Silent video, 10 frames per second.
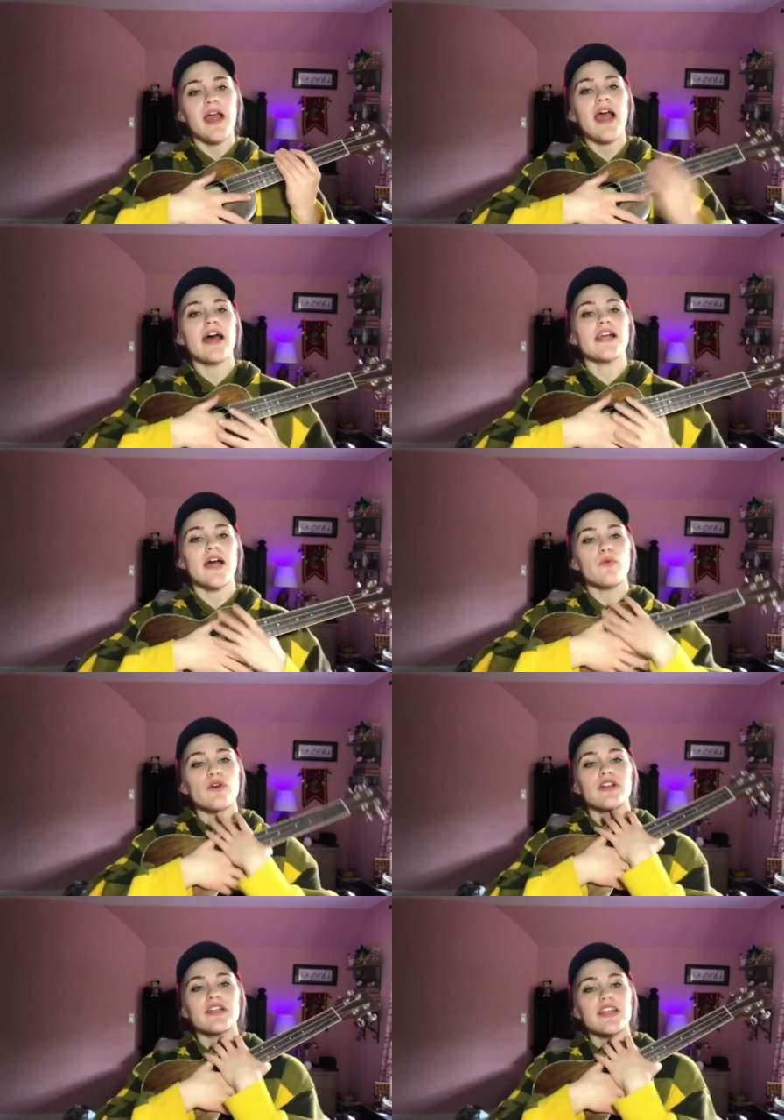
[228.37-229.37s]
and I
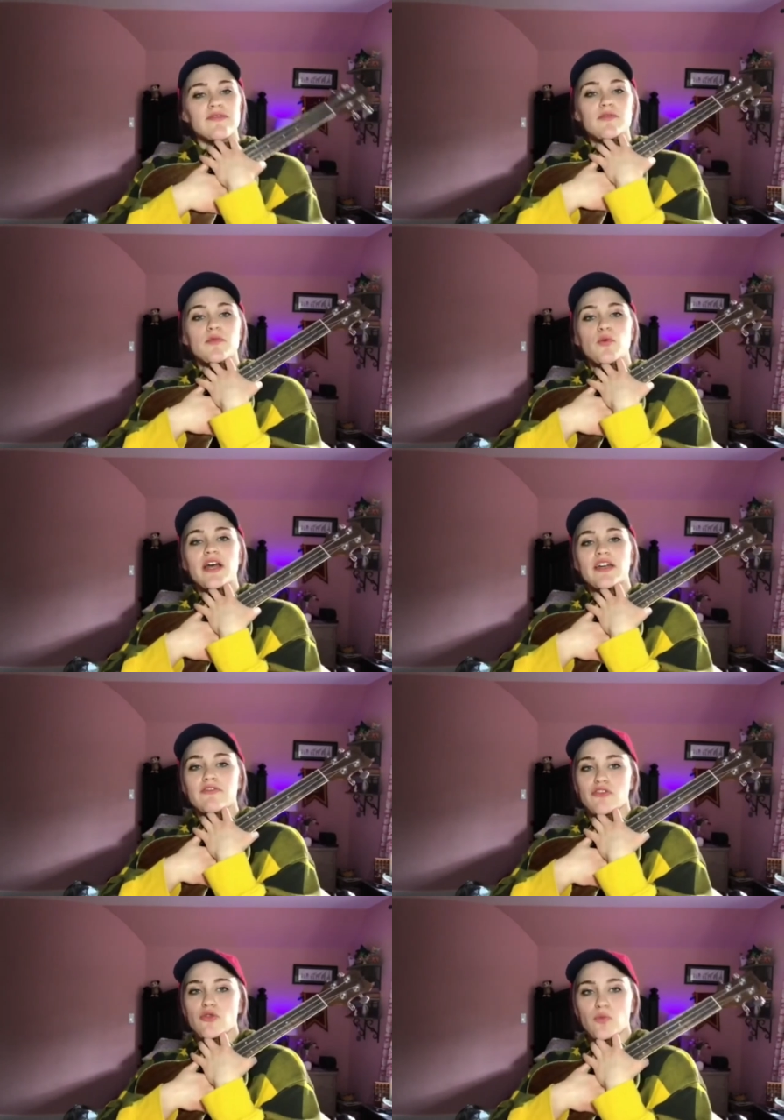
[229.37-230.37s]
wouldn't give him away
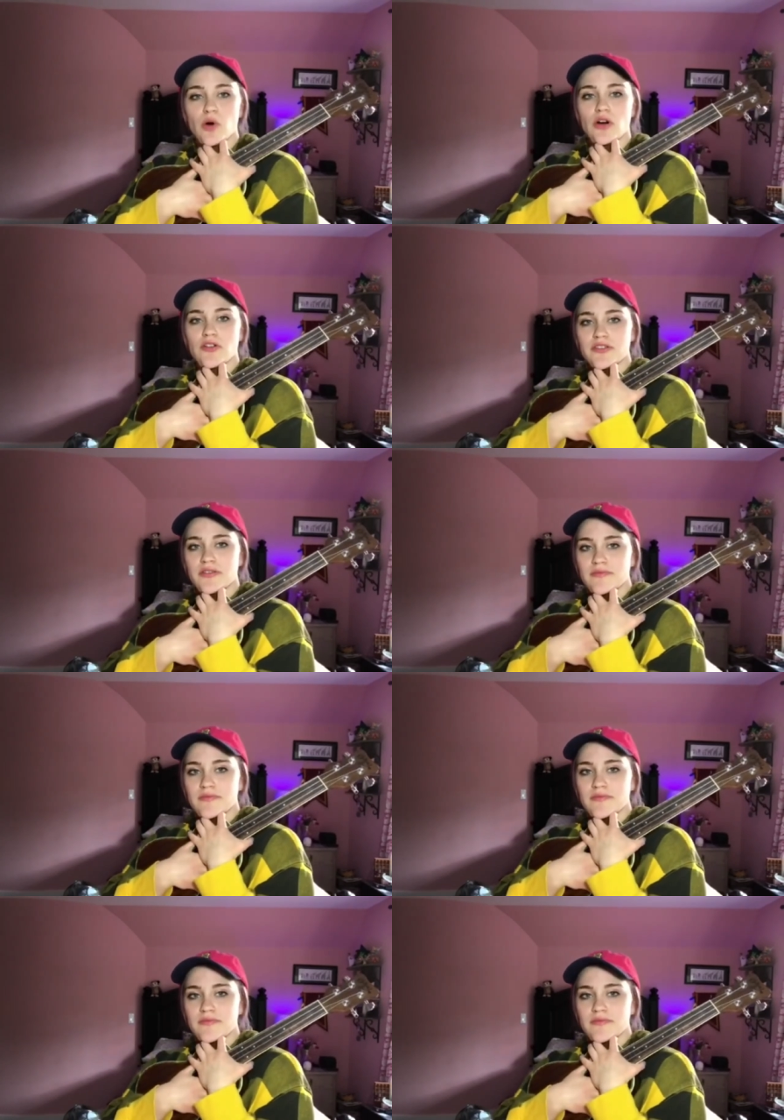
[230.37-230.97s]
for the world.